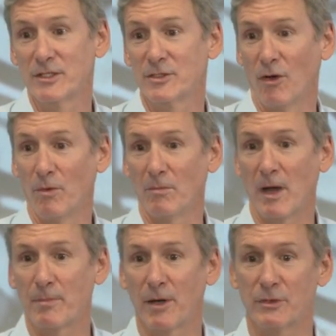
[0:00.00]
So
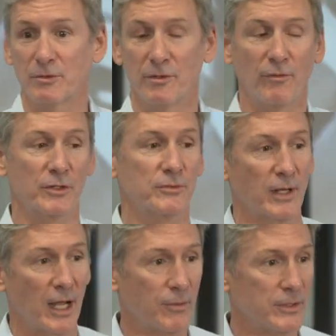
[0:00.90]
my parents were divorced
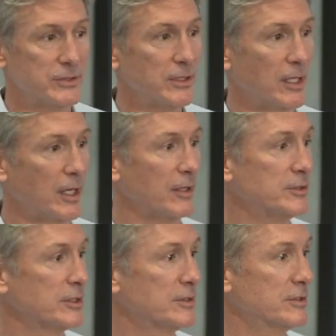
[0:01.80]
when I was uh,
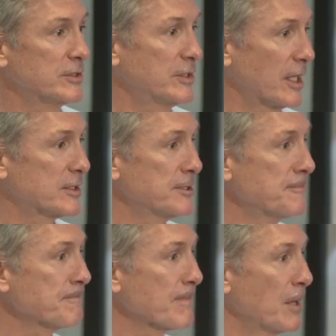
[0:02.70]
just, just six,
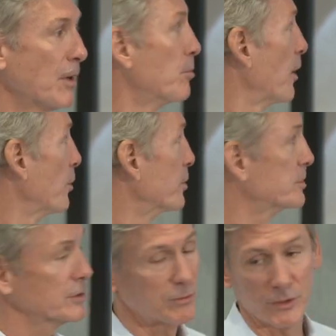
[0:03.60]
and my brother
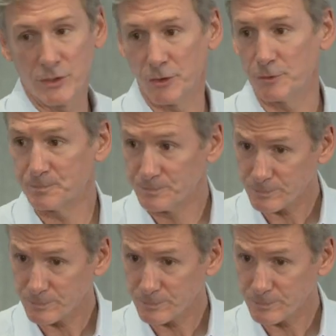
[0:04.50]
was, was two.